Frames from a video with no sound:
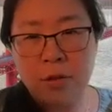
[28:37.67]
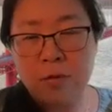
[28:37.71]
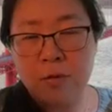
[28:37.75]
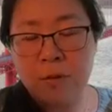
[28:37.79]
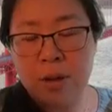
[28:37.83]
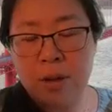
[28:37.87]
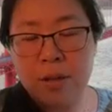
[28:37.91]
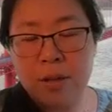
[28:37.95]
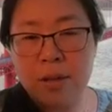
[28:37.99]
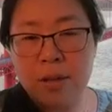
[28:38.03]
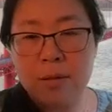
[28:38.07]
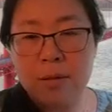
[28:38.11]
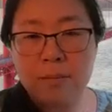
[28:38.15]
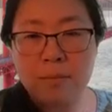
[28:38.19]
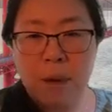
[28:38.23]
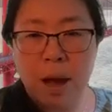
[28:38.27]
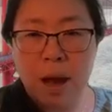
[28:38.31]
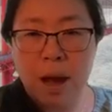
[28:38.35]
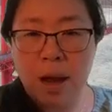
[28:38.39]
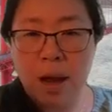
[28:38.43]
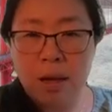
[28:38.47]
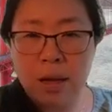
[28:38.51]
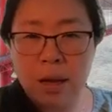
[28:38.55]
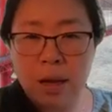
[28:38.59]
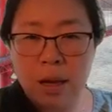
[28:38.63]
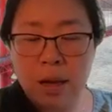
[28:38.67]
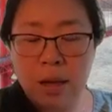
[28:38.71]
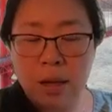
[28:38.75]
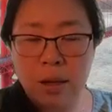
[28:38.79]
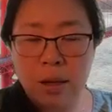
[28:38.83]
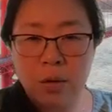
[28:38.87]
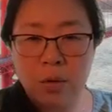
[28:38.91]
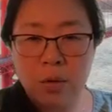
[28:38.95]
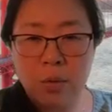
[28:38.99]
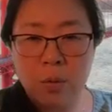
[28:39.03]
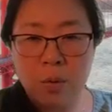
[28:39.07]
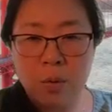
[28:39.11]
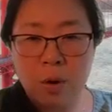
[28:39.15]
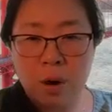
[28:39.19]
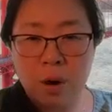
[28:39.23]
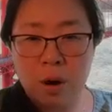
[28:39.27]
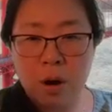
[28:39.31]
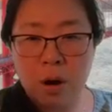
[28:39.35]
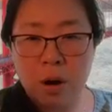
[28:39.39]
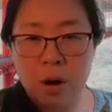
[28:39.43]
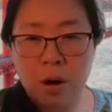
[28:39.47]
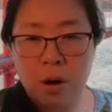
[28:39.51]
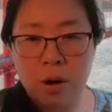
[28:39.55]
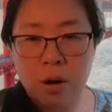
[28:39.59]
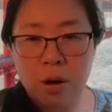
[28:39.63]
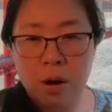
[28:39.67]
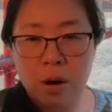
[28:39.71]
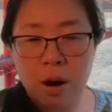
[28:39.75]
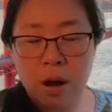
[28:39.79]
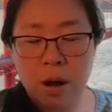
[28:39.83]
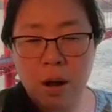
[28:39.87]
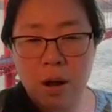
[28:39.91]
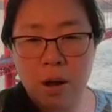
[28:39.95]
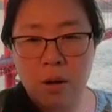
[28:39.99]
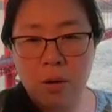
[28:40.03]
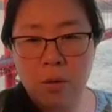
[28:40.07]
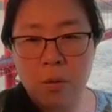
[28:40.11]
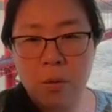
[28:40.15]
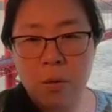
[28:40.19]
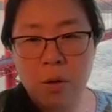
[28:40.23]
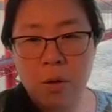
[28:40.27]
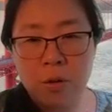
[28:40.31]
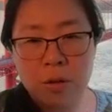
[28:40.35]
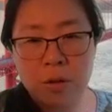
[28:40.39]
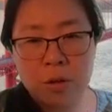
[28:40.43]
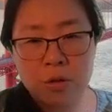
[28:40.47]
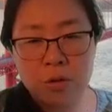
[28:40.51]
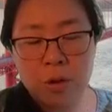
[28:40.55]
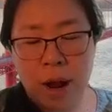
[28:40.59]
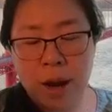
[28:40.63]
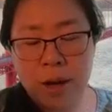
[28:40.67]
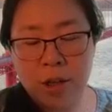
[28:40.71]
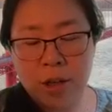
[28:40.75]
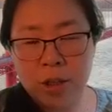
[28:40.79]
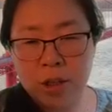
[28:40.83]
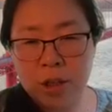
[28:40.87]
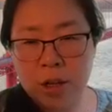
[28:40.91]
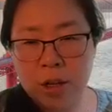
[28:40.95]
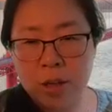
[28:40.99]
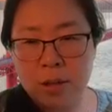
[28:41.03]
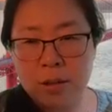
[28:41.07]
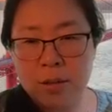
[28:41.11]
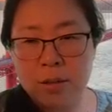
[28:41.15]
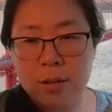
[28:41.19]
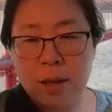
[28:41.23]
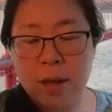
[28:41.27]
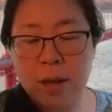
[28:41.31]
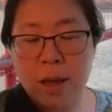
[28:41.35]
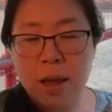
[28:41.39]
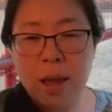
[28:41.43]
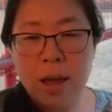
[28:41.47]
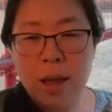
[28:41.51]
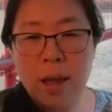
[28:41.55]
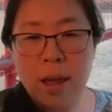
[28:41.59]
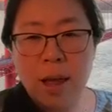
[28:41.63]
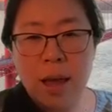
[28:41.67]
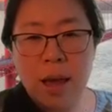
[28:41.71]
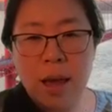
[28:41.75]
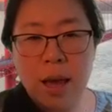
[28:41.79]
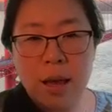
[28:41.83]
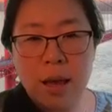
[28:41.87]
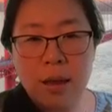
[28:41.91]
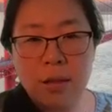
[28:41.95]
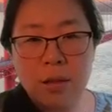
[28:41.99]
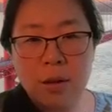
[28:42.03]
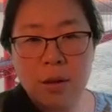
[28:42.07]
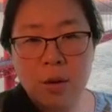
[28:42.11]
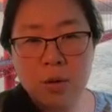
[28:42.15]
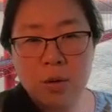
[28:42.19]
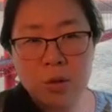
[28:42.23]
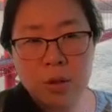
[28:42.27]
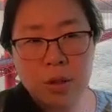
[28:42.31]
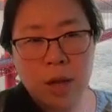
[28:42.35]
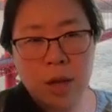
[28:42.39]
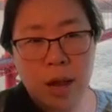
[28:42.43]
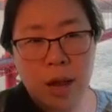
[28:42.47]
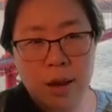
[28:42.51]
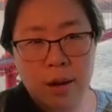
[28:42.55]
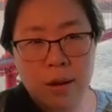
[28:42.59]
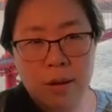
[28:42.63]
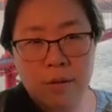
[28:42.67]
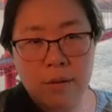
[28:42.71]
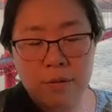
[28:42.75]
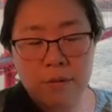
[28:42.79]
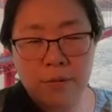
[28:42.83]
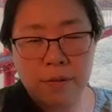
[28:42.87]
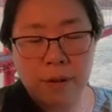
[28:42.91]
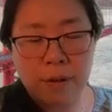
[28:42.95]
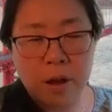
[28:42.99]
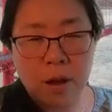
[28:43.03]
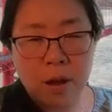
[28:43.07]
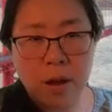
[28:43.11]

for instance mining or oil extractions and those kind of